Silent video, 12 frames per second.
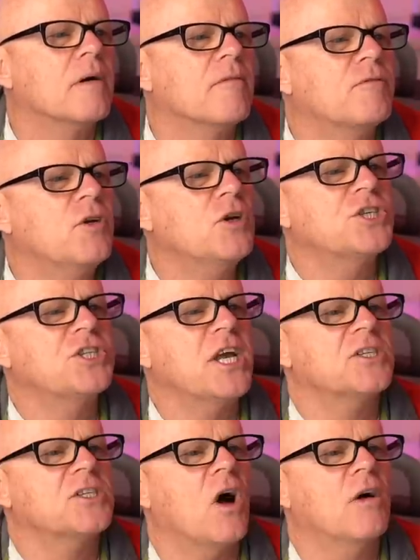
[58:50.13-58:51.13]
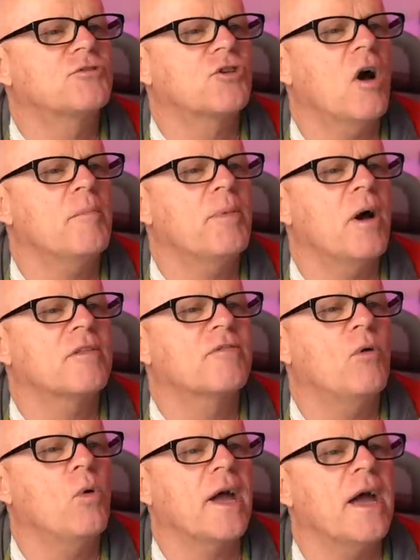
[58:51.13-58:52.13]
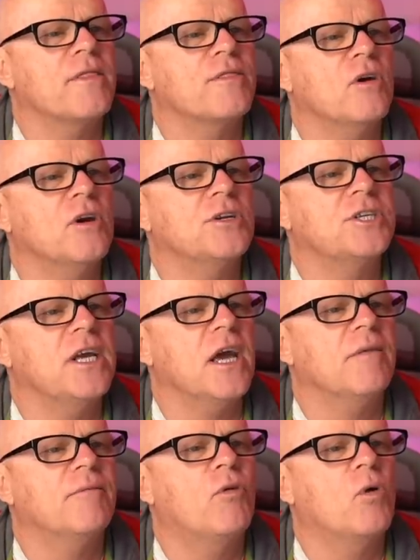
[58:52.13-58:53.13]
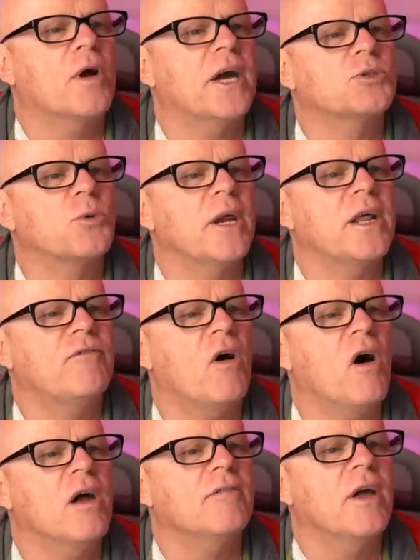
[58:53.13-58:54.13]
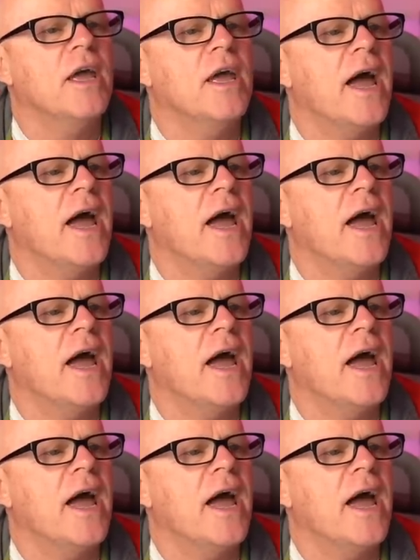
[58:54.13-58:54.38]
Future says, I've tried both 4K 30 and 4K 25,